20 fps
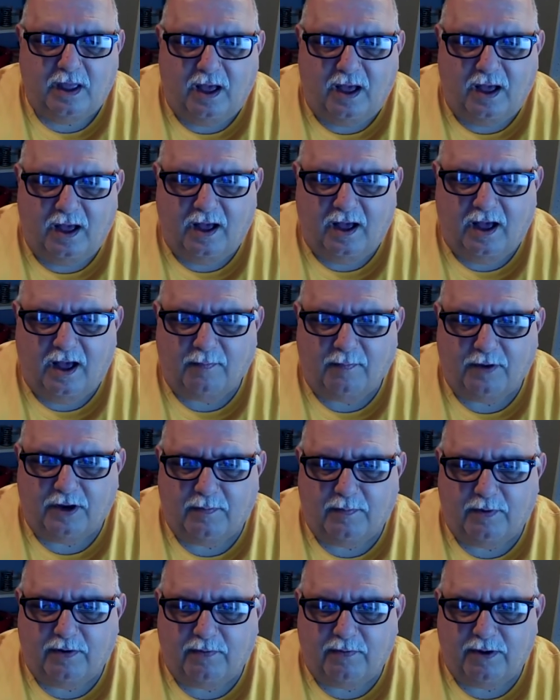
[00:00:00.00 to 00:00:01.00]
I'm going
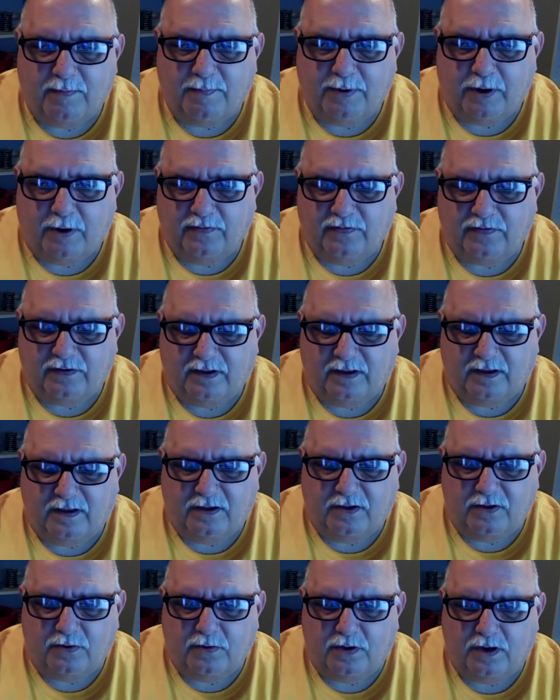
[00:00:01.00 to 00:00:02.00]
to be
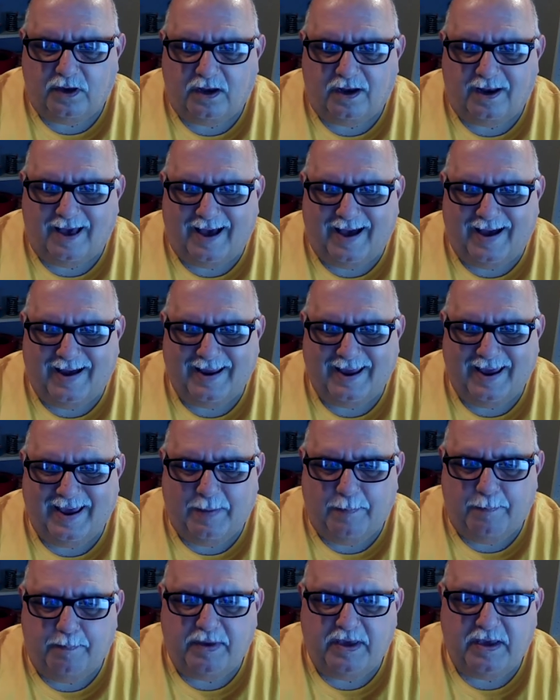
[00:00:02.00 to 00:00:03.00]
reposting. You can
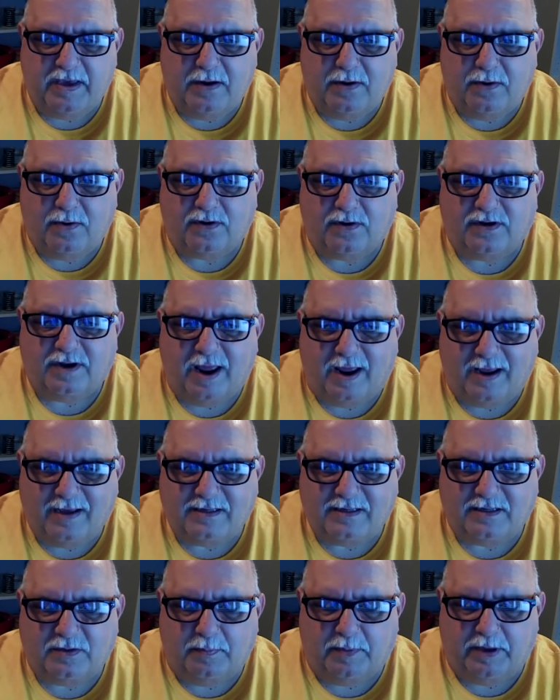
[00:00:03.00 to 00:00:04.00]
IM me or
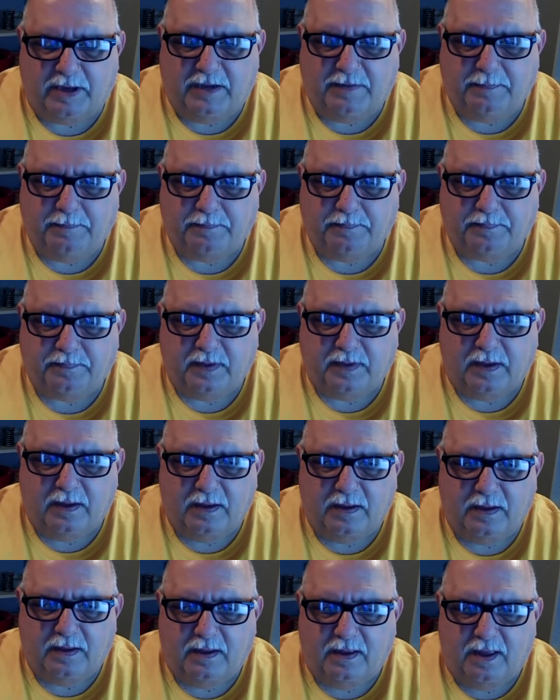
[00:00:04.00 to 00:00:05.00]
text me,
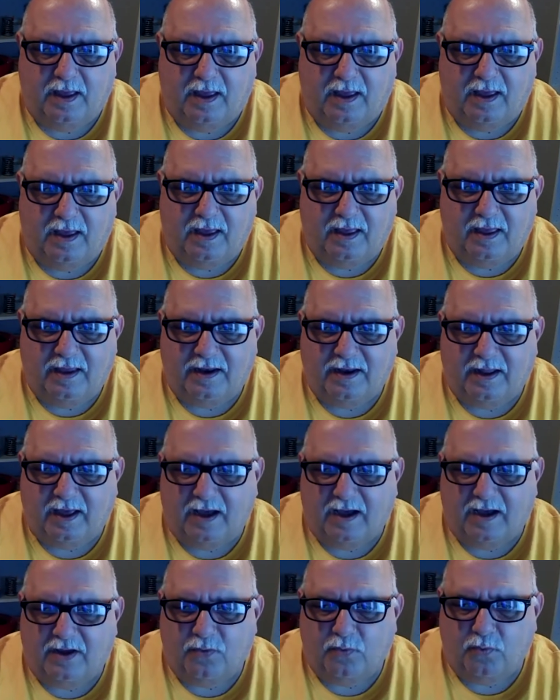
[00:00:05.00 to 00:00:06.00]
and
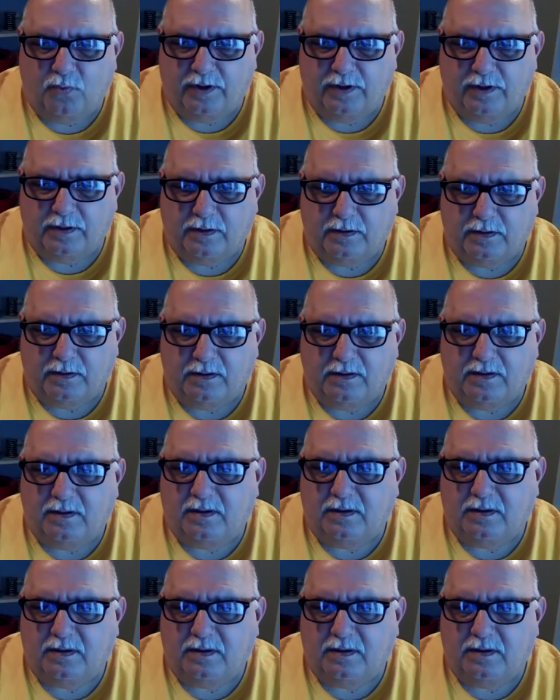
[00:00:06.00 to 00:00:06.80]
I will